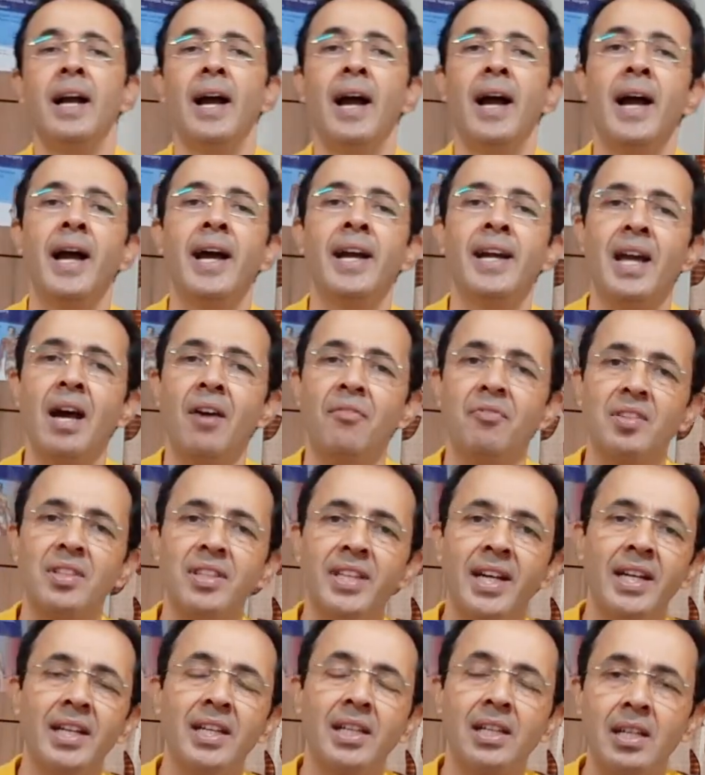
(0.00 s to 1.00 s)
And after
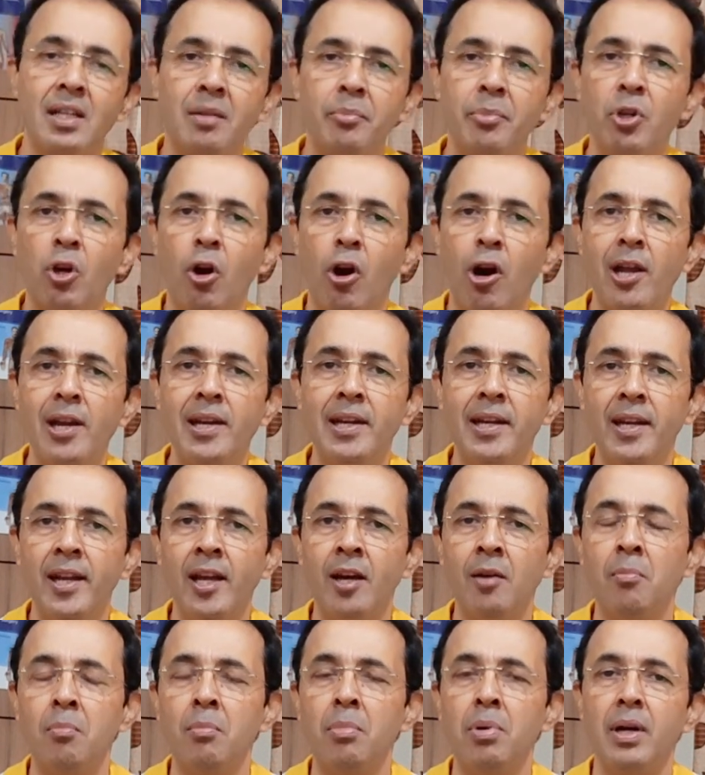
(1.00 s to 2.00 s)
that, it will be all
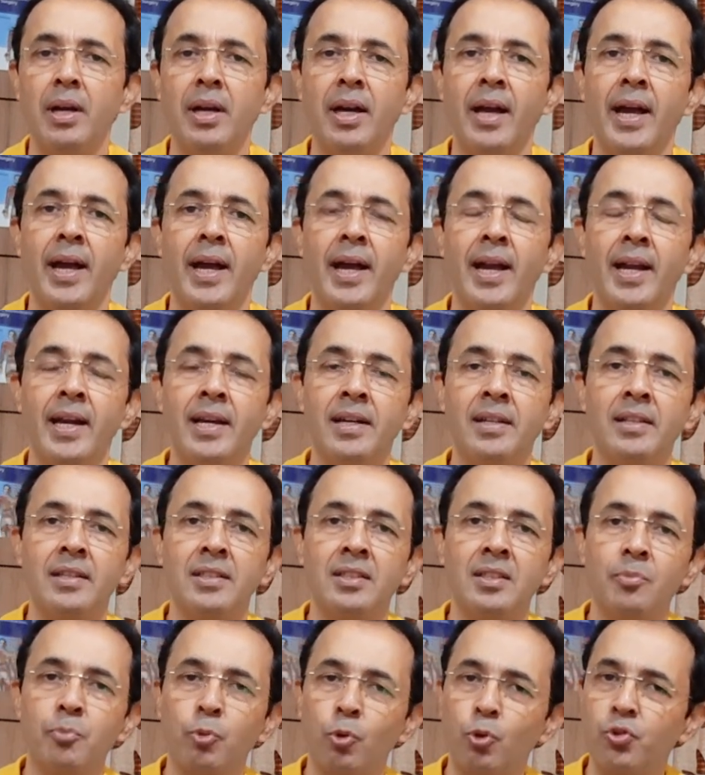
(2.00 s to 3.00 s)
numb. And
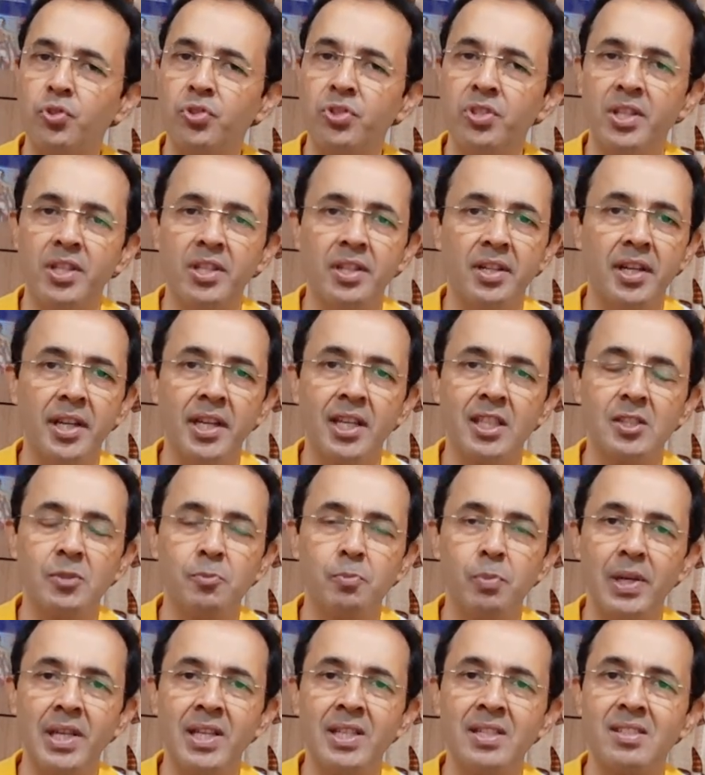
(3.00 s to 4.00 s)
the procedure takes
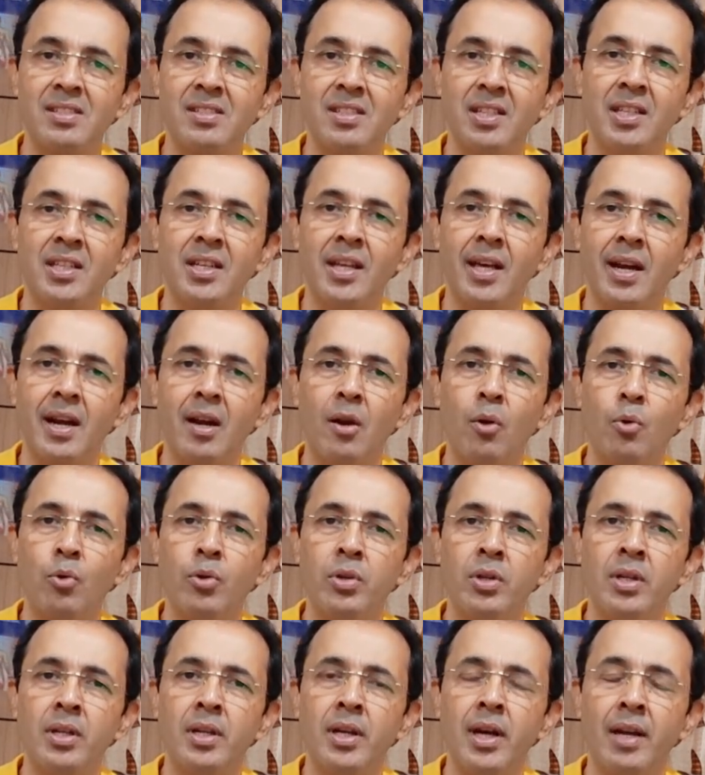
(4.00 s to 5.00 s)
place in
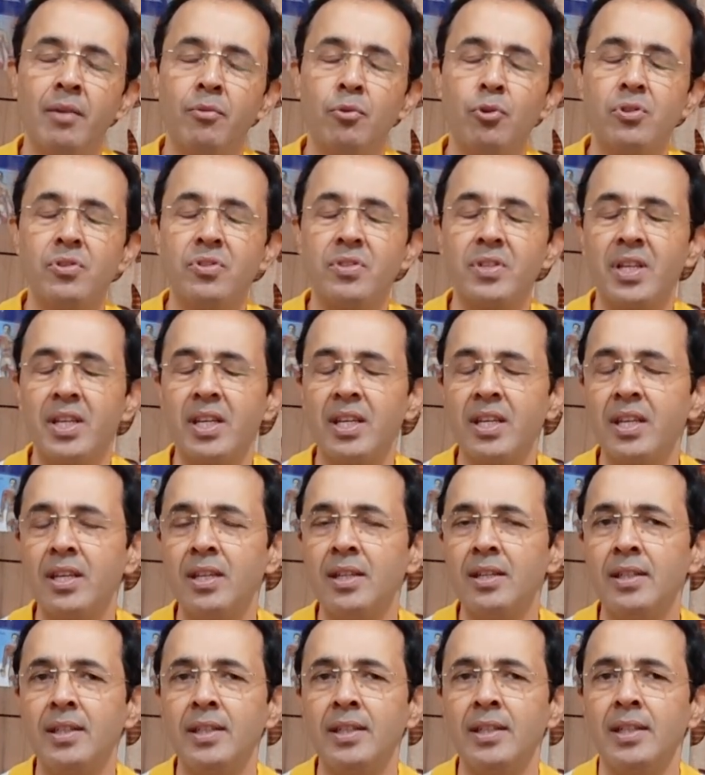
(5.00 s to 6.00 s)
around, I would
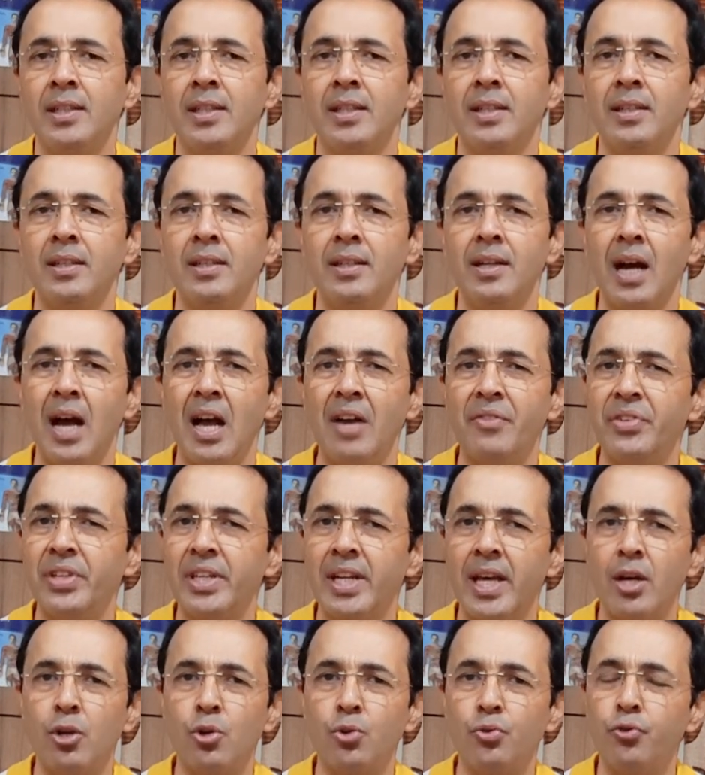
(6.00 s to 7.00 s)
say, half
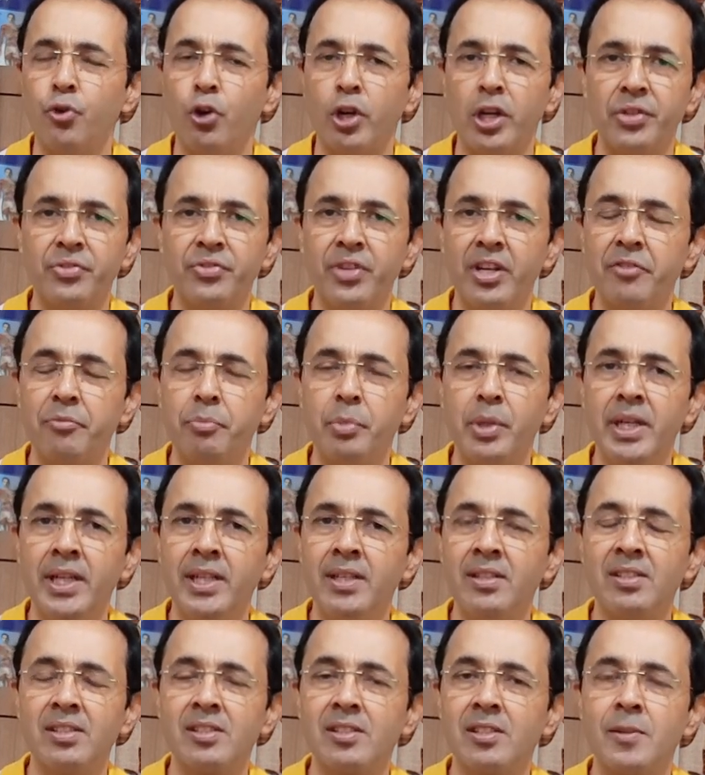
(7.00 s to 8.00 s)
an hour to 45
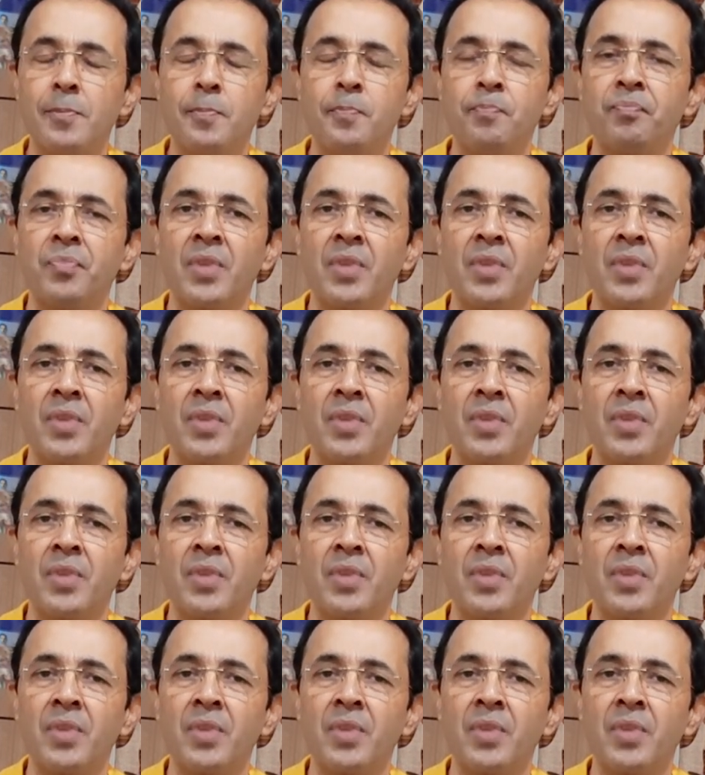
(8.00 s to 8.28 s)
minutes.